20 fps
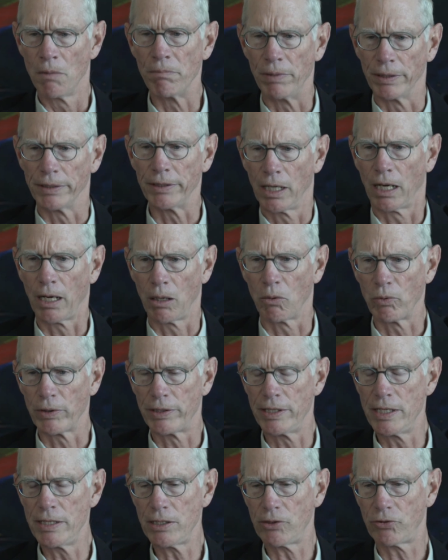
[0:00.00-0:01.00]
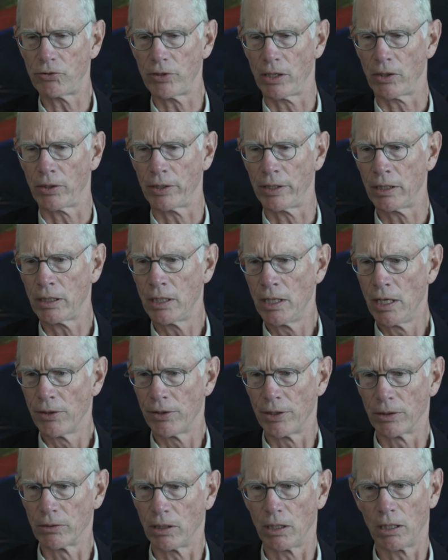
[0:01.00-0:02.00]
but uh, within this area,
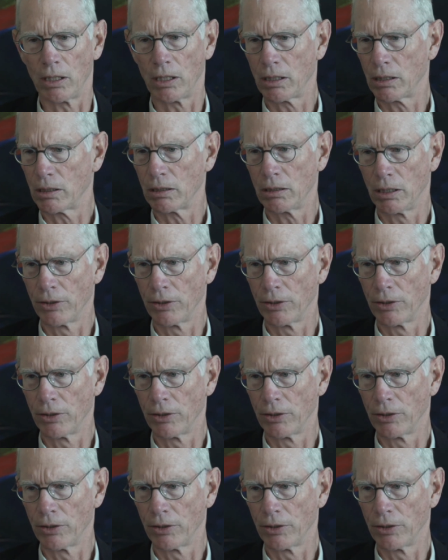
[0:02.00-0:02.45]
there are